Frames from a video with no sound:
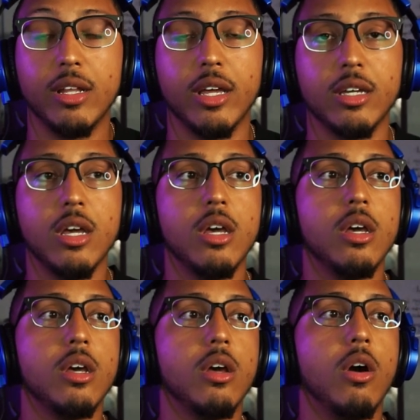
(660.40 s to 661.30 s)
right? Like
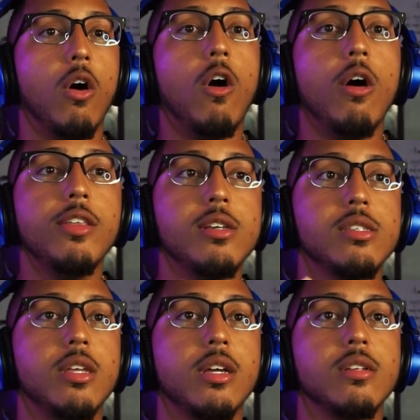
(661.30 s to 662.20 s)
all
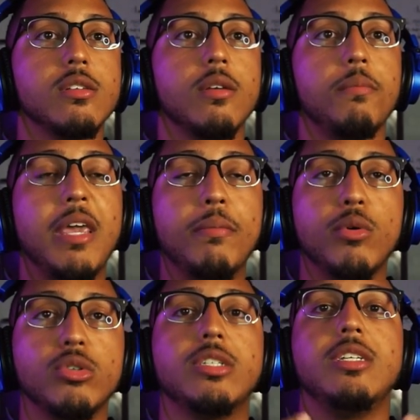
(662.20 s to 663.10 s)
these things
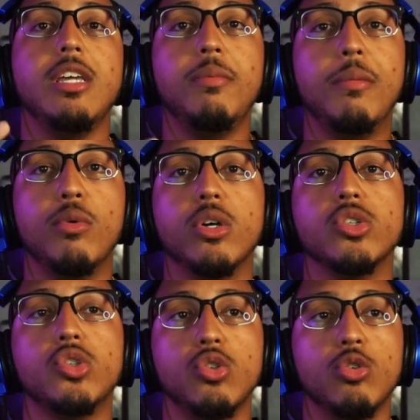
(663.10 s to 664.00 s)
people see, people
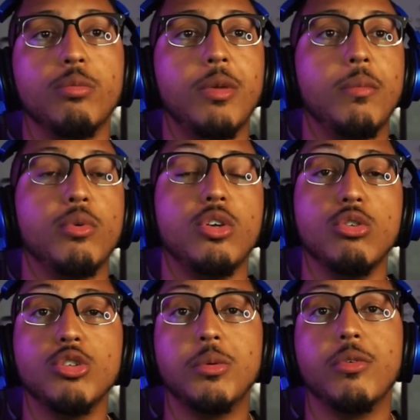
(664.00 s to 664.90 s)
consume, people
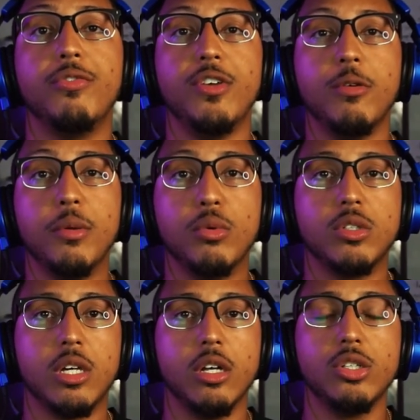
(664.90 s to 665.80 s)
use, people feel,
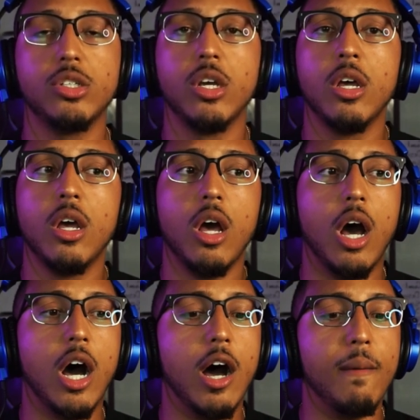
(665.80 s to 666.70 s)
people touch.
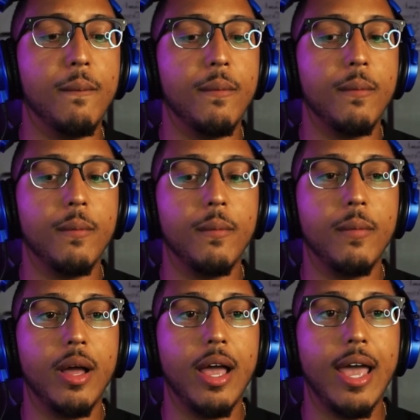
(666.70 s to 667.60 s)
Um,
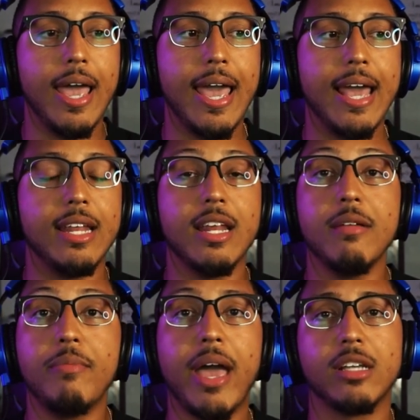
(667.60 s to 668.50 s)
and it
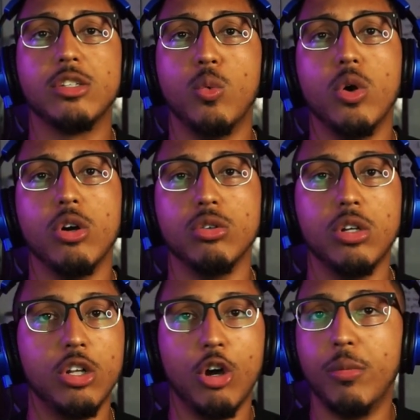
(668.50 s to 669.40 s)
impacts the
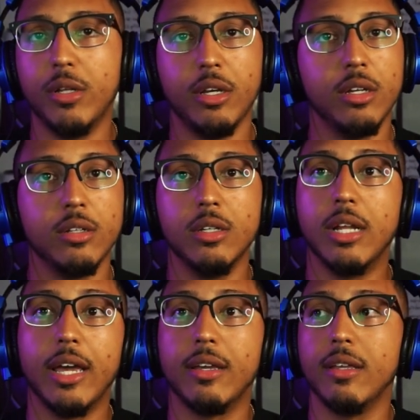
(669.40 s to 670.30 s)
world globally.
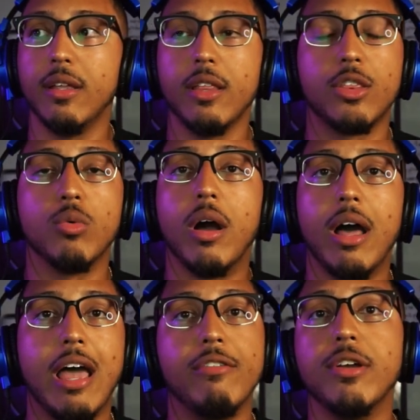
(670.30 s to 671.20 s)
Like
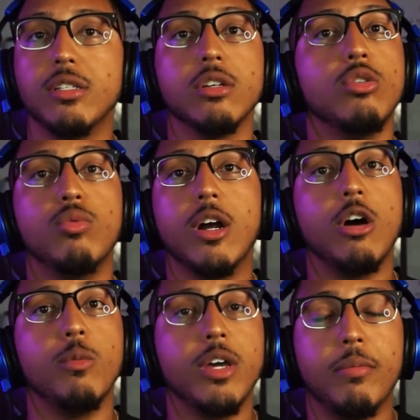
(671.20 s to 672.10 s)
throughout every single
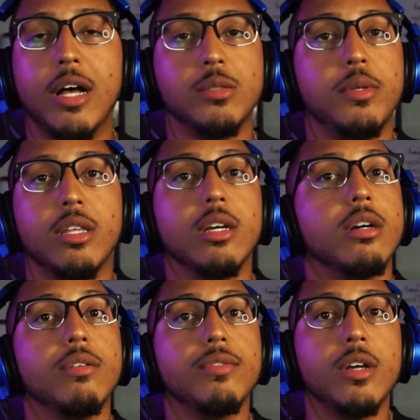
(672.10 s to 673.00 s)
realm we could possibly
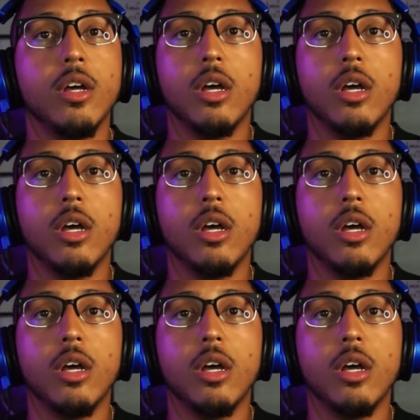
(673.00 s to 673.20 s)
think of.